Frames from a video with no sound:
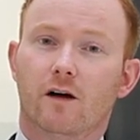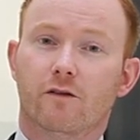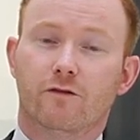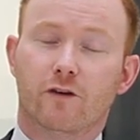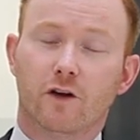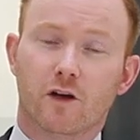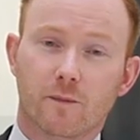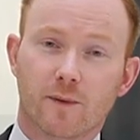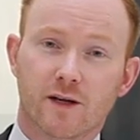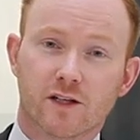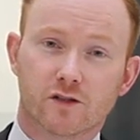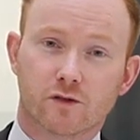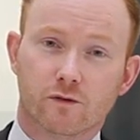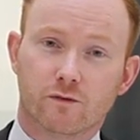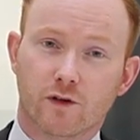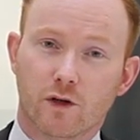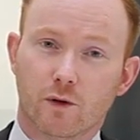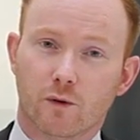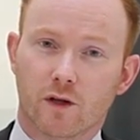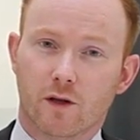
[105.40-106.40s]
fundamental
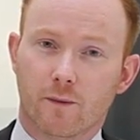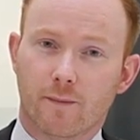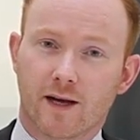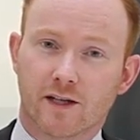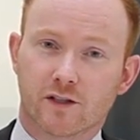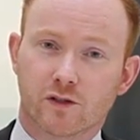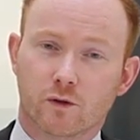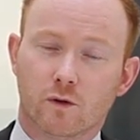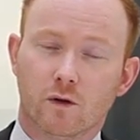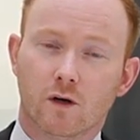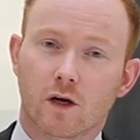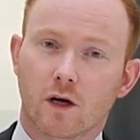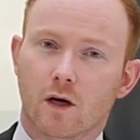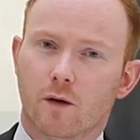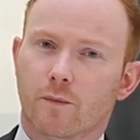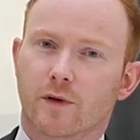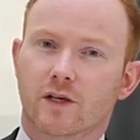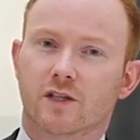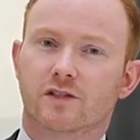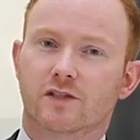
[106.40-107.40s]
view on the metal,
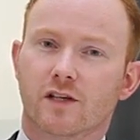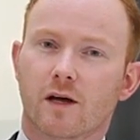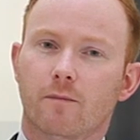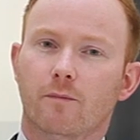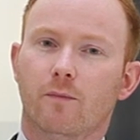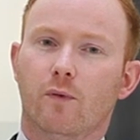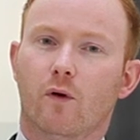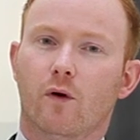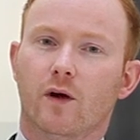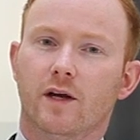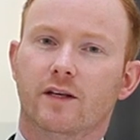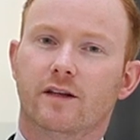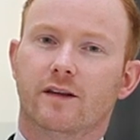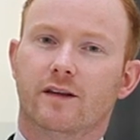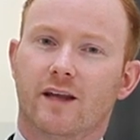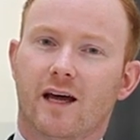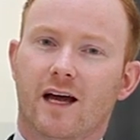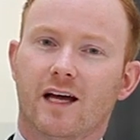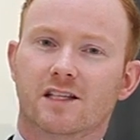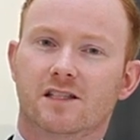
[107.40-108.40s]
but at some
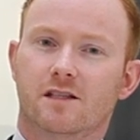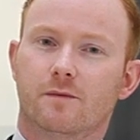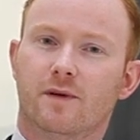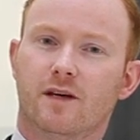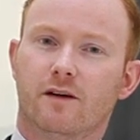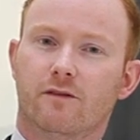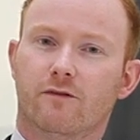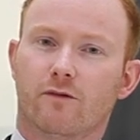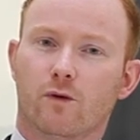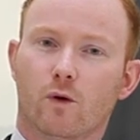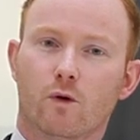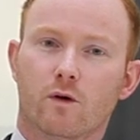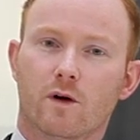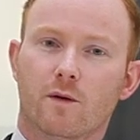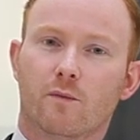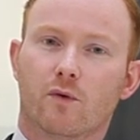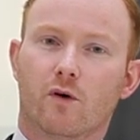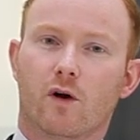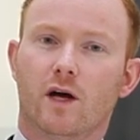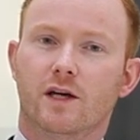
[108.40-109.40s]
point there has to be a floor
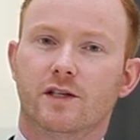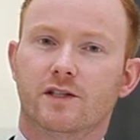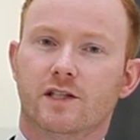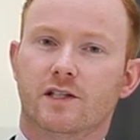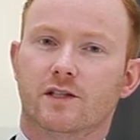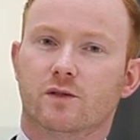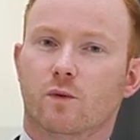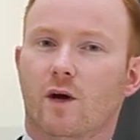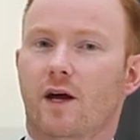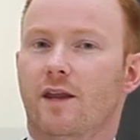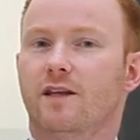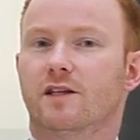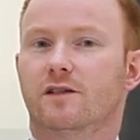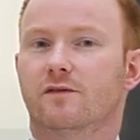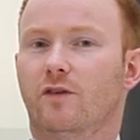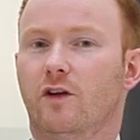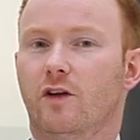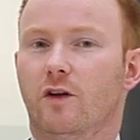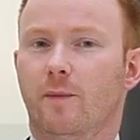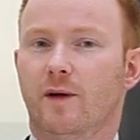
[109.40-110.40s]
in prices where this
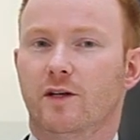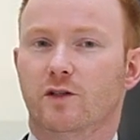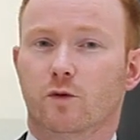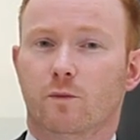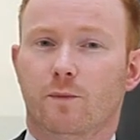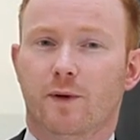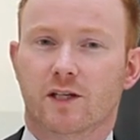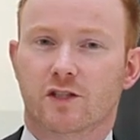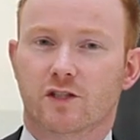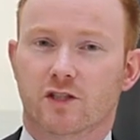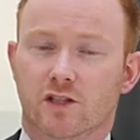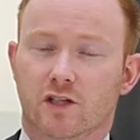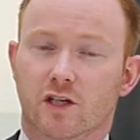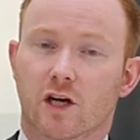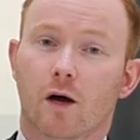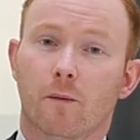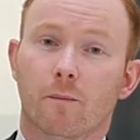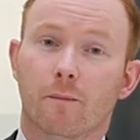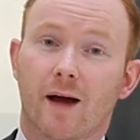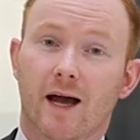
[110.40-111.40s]
fundamental picture has
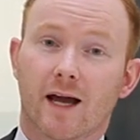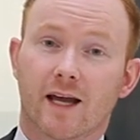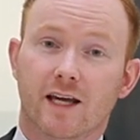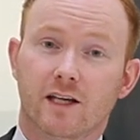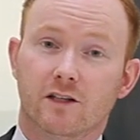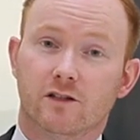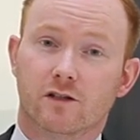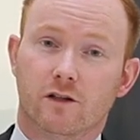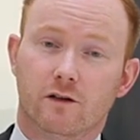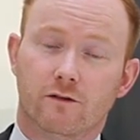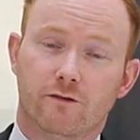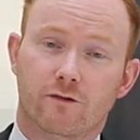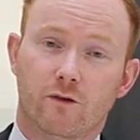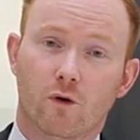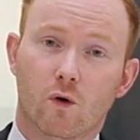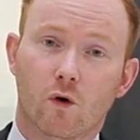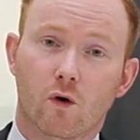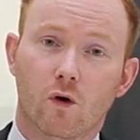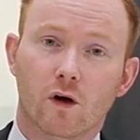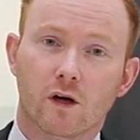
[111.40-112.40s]
come back into the
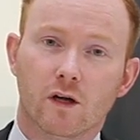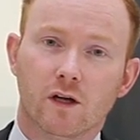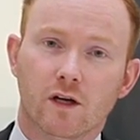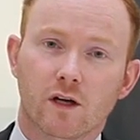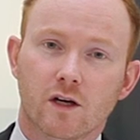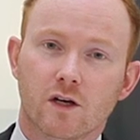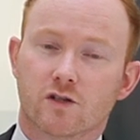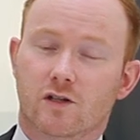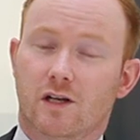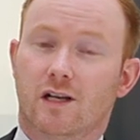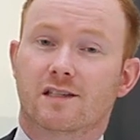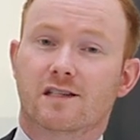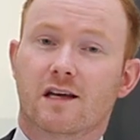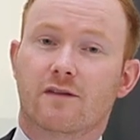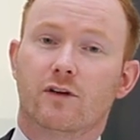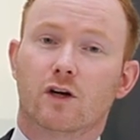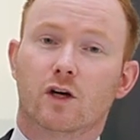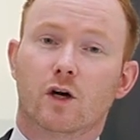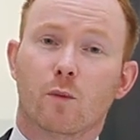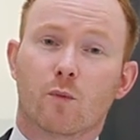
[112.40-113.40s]
fore. So let's
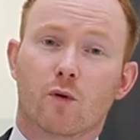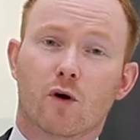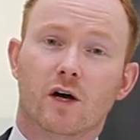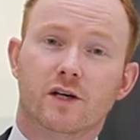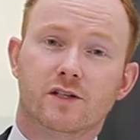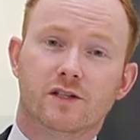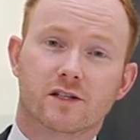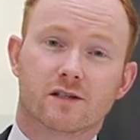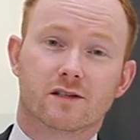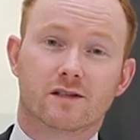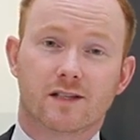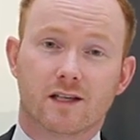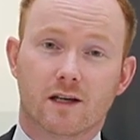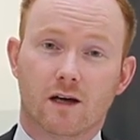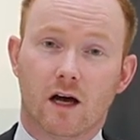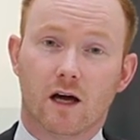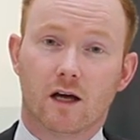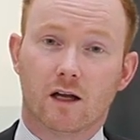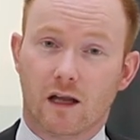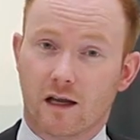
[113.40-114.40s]
have a look at prices and see,
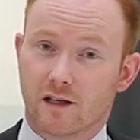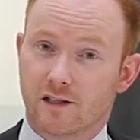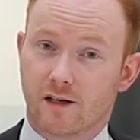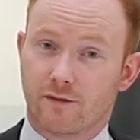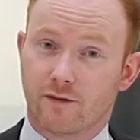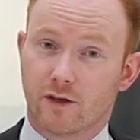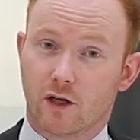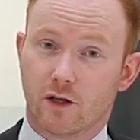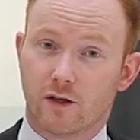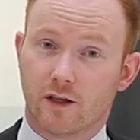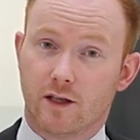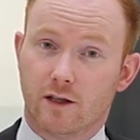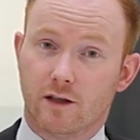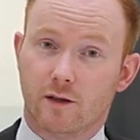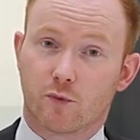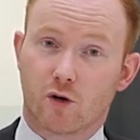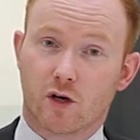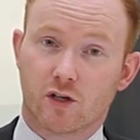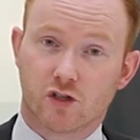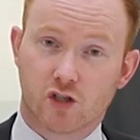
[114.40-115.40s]
let's have a look at the
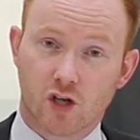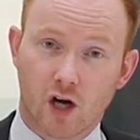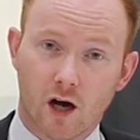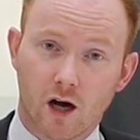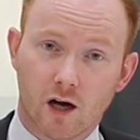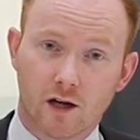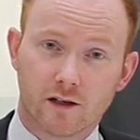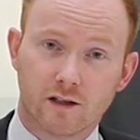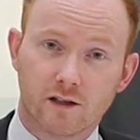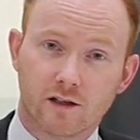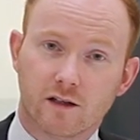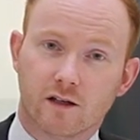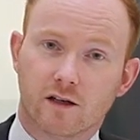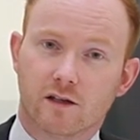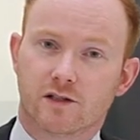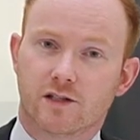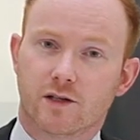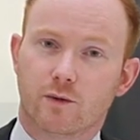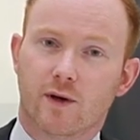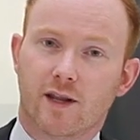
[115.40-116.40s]
price chart
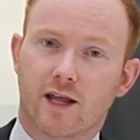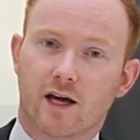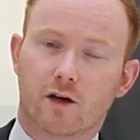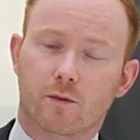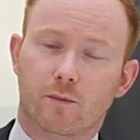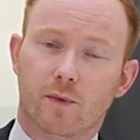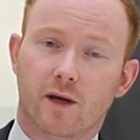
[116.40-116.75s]
and see where that could